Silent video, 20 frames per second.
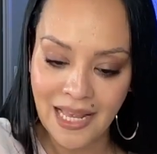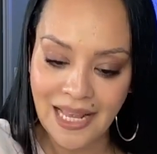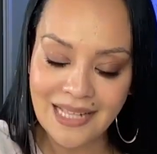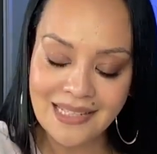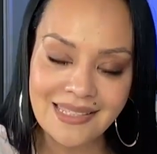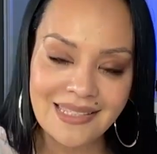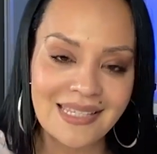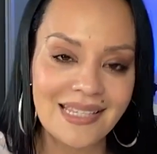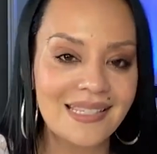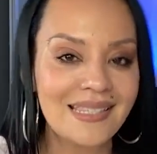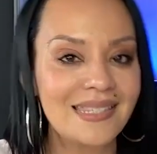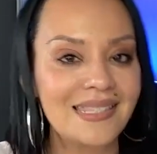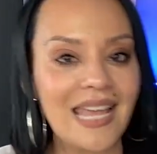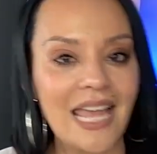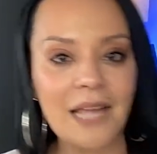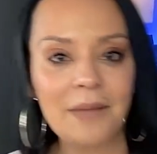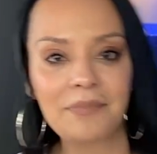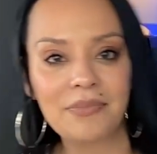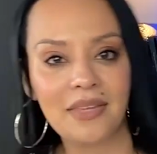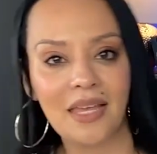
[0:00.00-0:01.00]
It's the
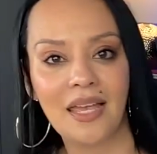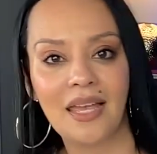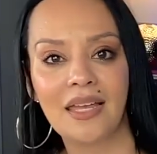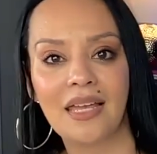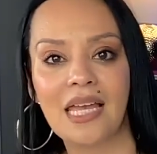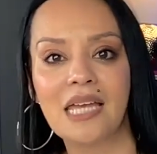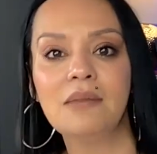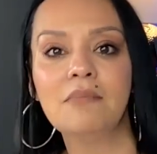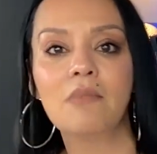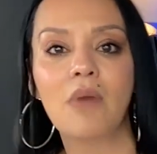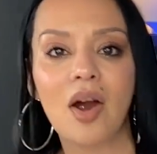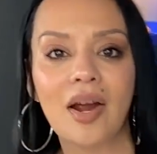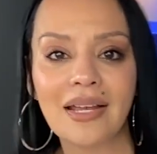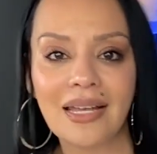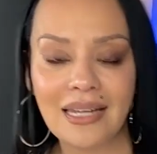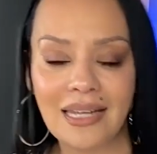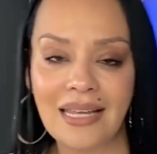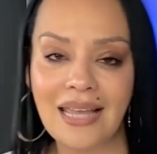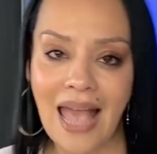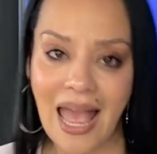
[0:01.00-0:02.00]
same thing in
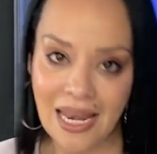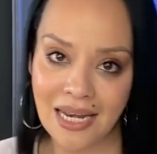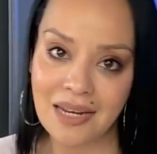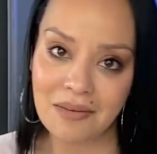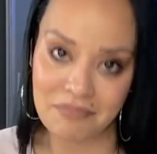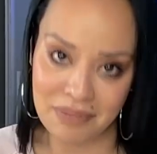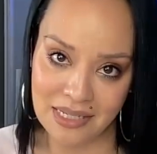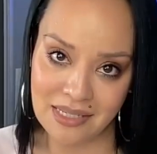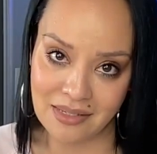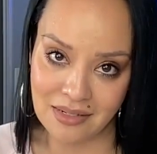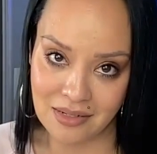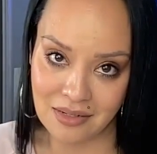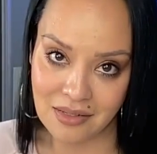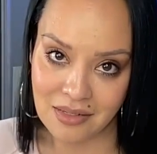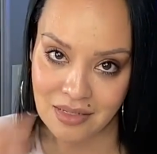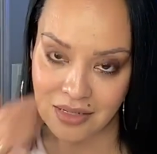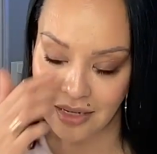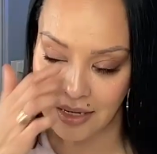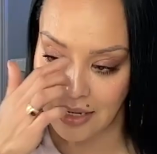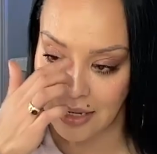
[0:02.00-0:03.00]
marketing and in
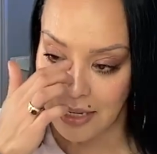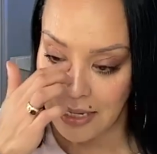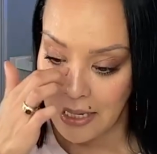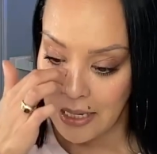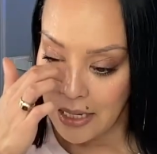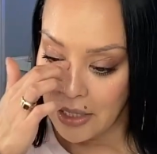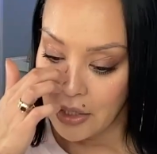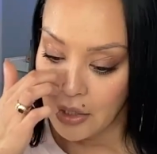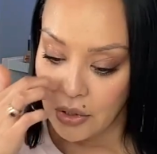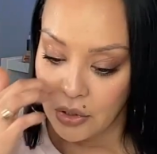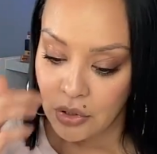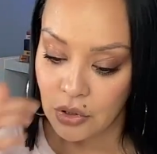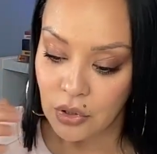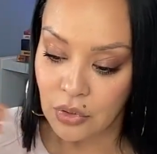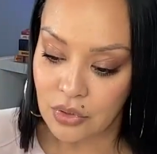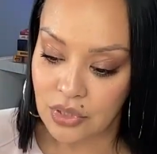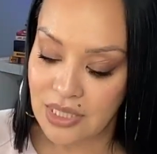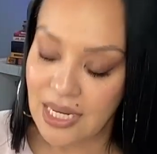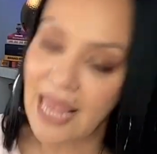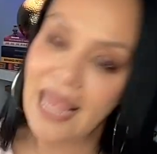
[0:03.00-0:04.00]
business
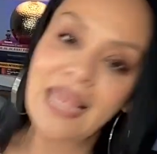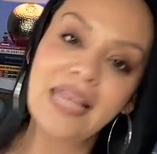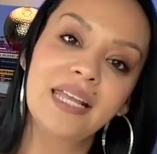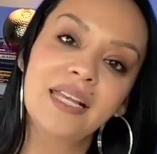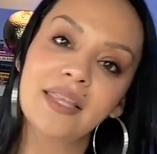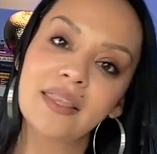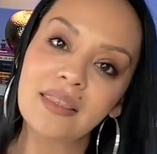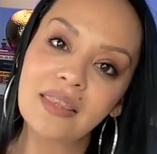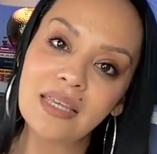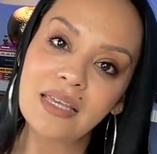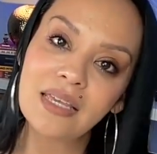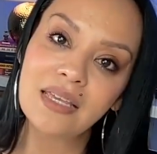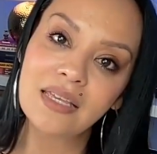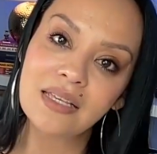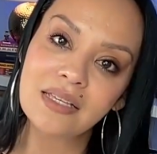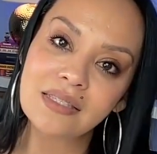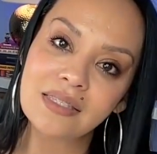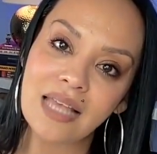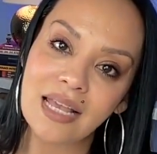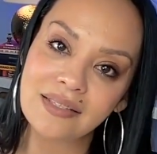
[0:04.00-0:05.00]
you take
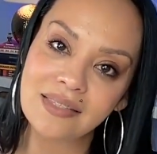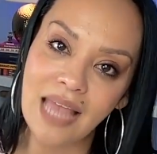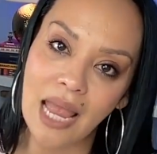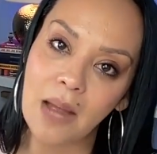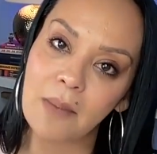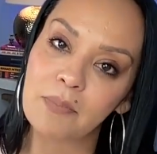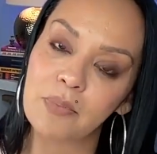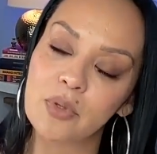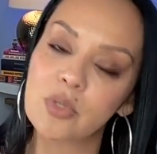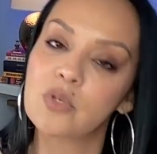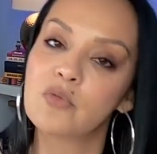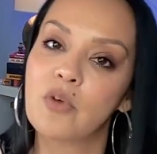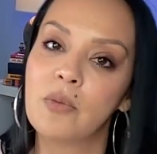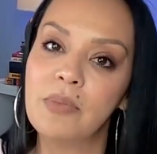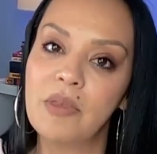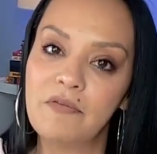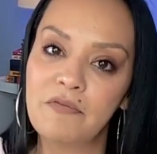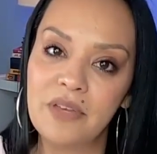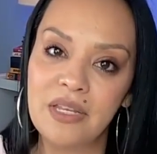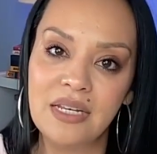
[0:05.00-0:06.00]
these examples from
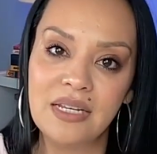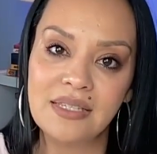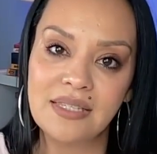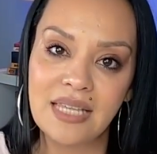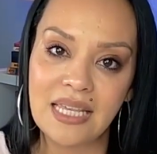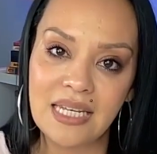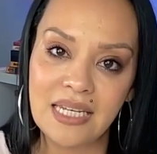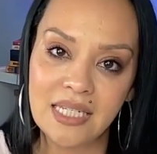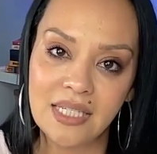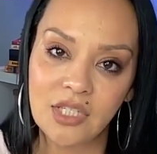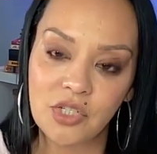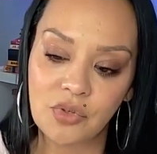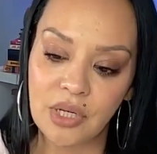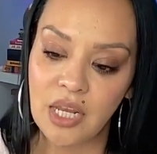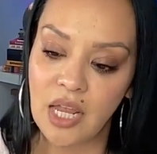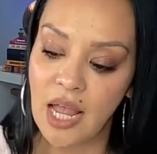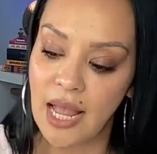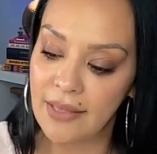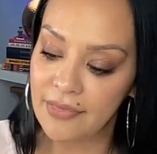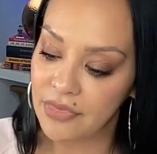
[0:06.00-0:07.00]
the fitness
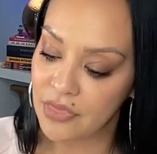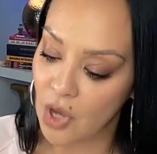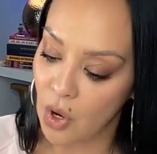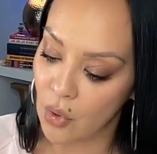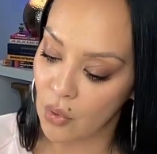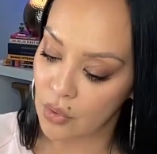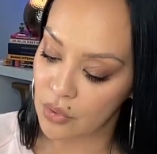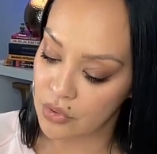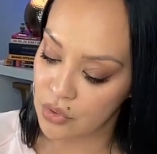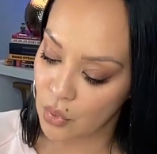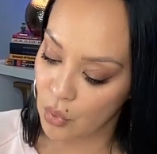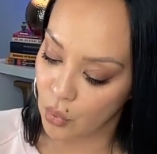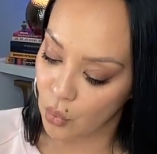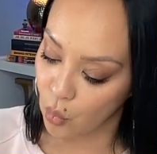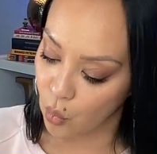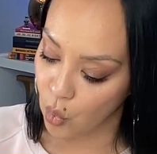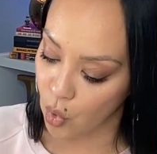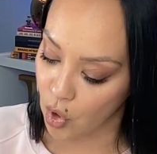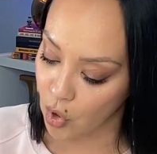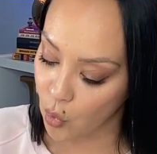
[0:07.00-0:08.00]
industry and those who
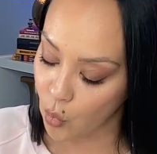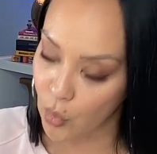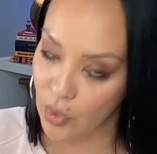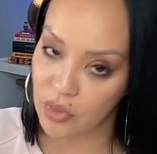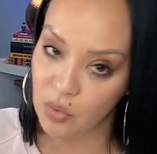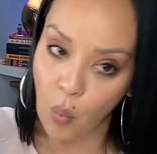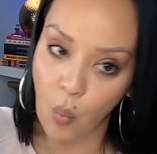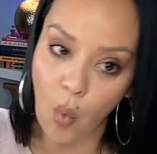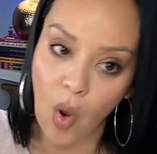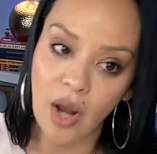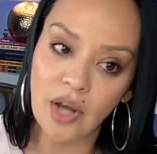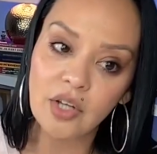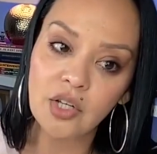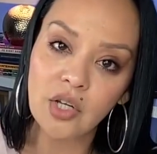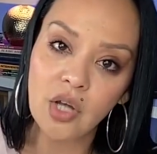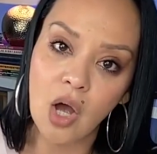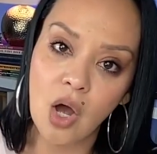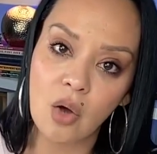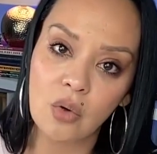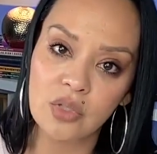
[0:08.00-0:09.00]
work with one
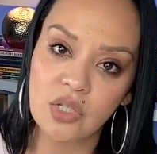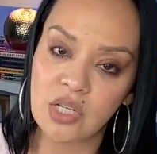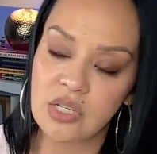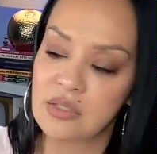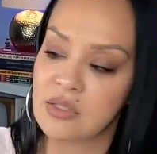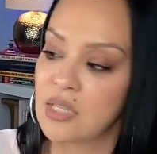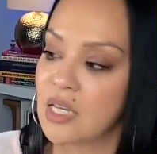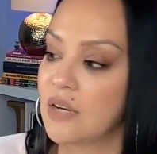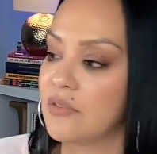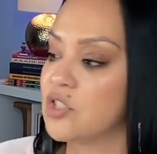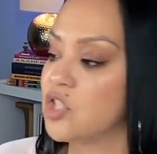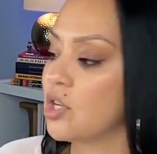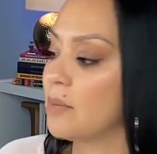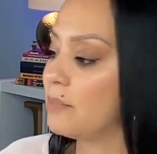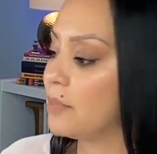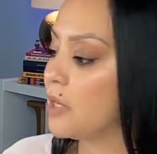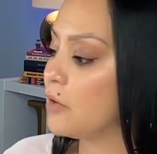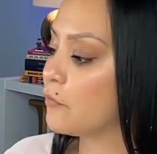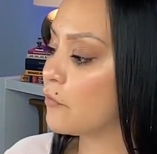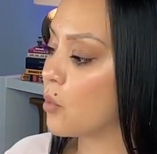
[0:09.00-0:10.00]
coach instead of
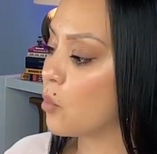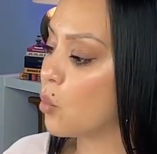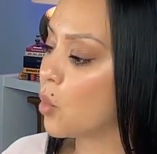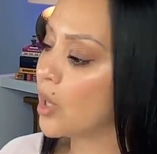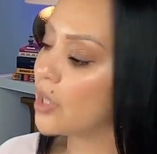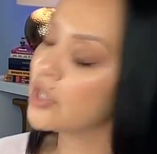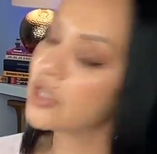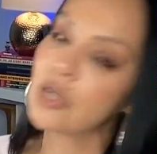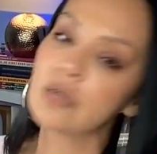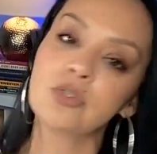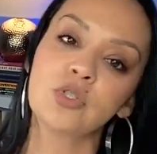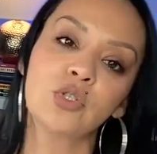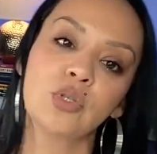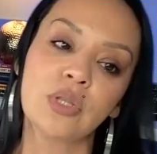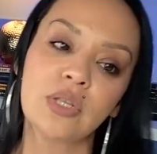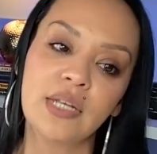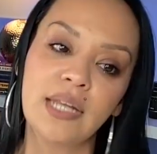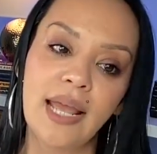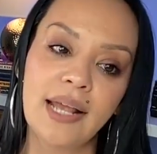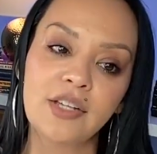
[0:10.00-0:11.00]
jumping from one coach to
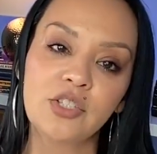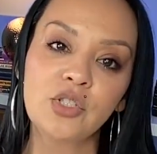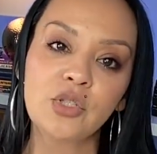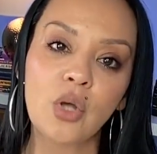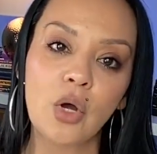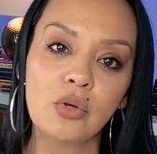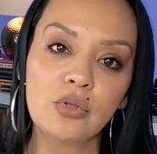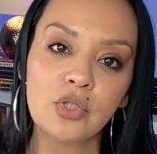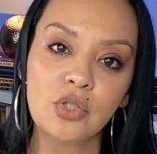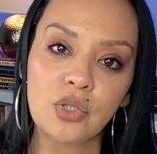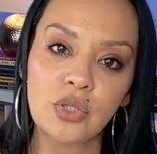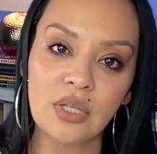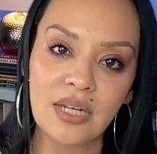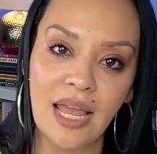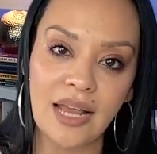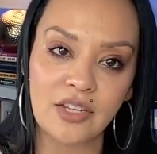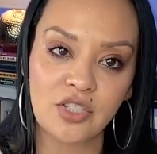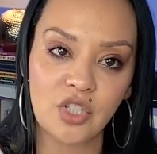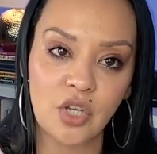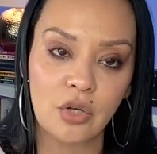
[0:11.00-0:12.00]
the next coach to the
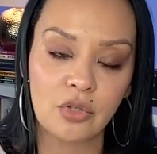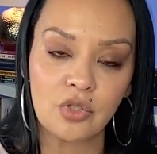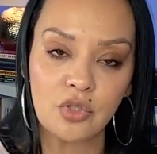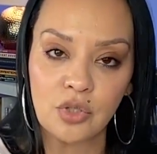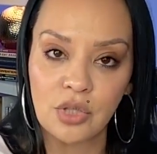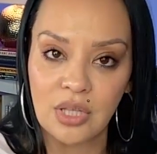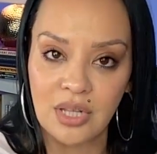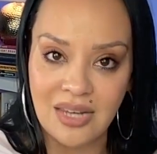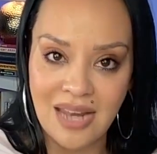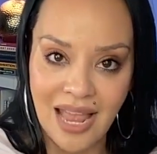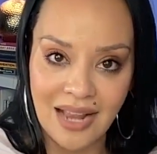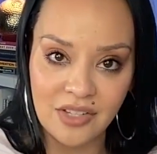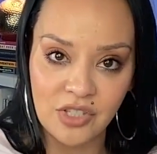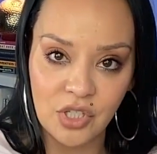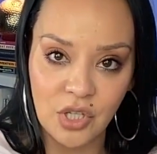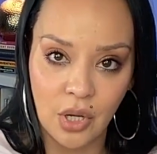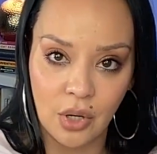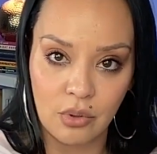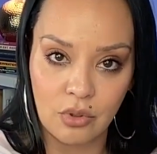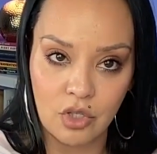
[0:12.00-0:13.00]
next coach to the
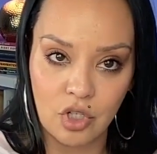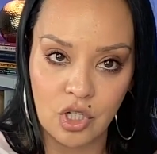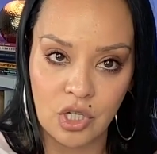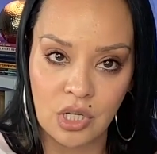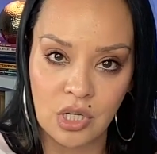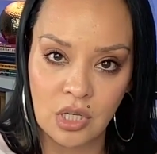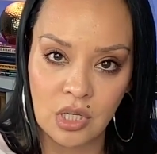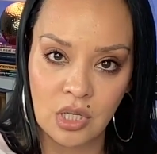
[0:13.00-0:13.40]
next coach